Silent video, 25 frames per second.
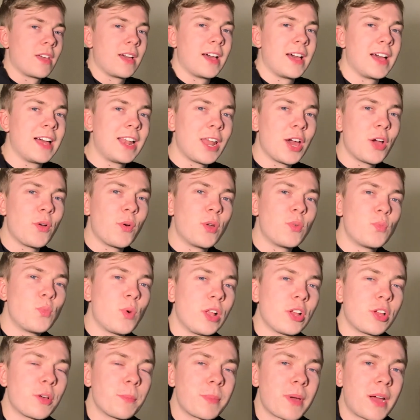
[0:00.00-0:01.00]
Hello and
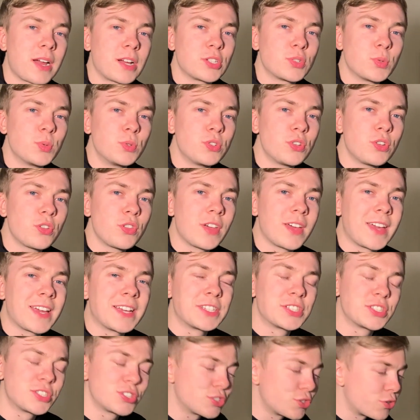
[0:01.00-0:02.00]
welcome back to another
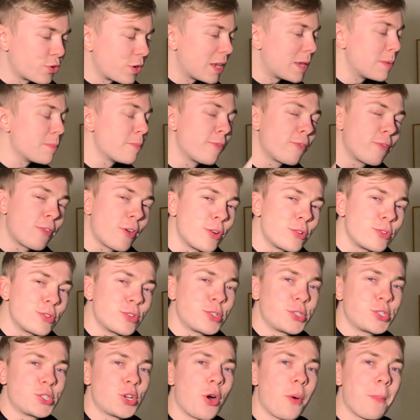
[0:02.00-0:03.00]
Extreme
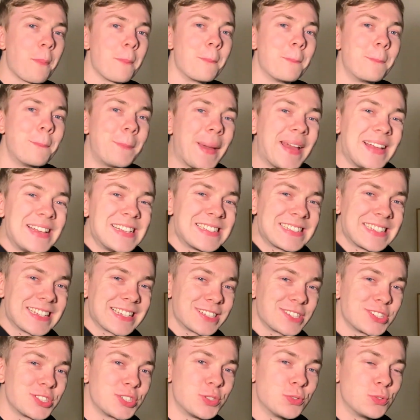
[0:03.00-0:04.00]
Photoshop
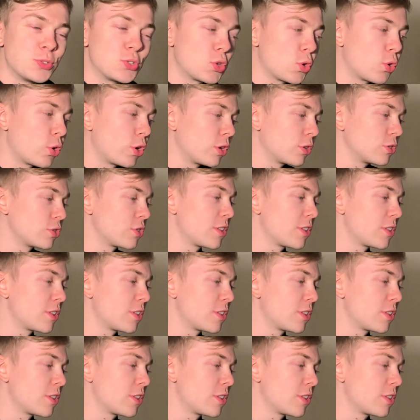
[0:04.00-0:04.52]
Basics tutorial.